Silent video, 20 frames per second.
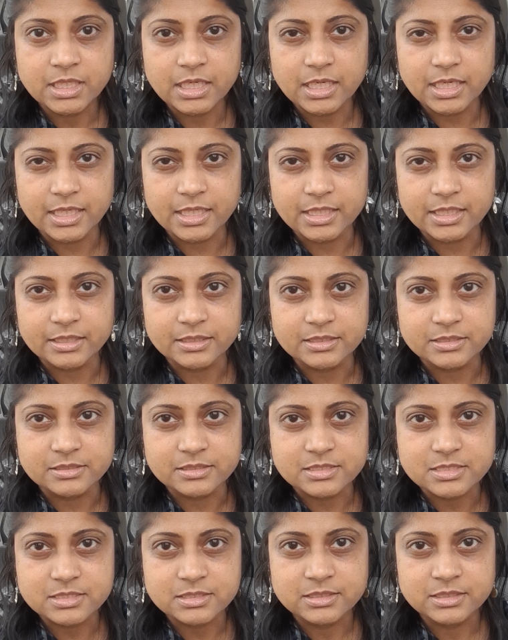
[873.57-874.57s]

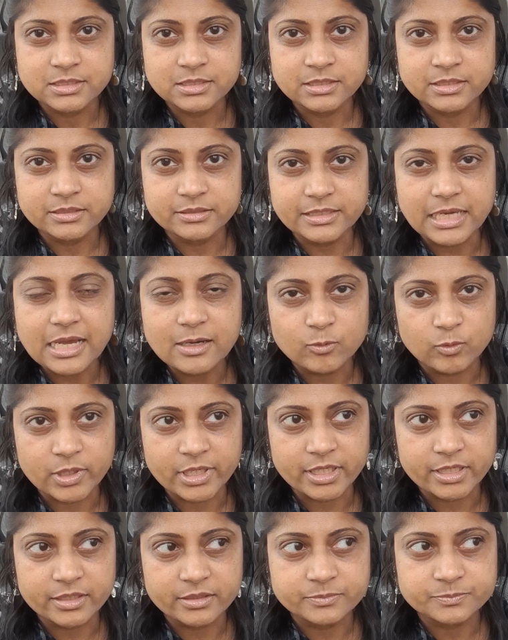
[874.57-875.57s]
And that
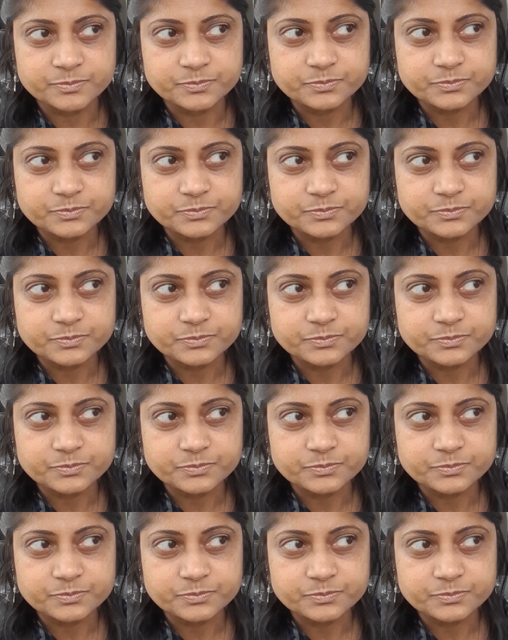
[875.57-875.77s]
way,